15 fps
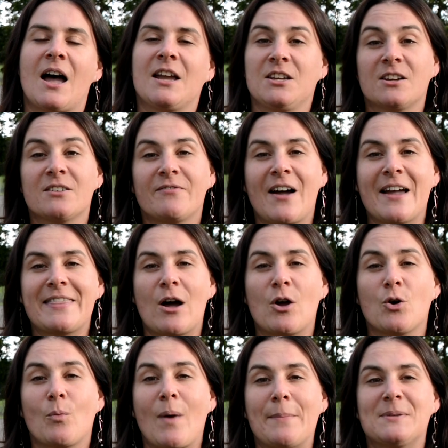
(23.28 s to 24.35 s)
You can find that on
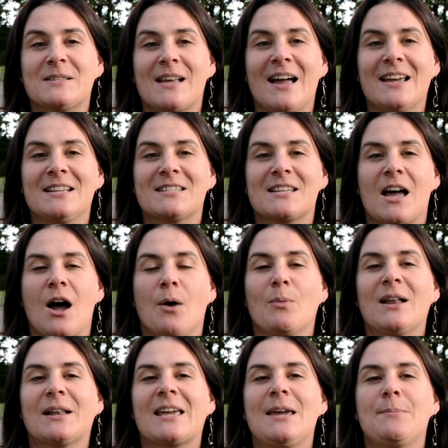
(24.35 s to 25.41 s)
our website, and
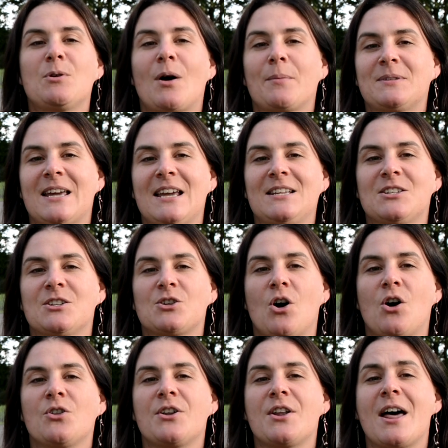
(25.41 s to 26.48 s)
we'll keep you updated
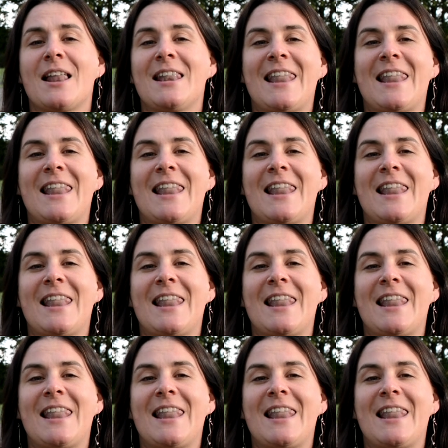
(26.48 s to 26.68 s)
on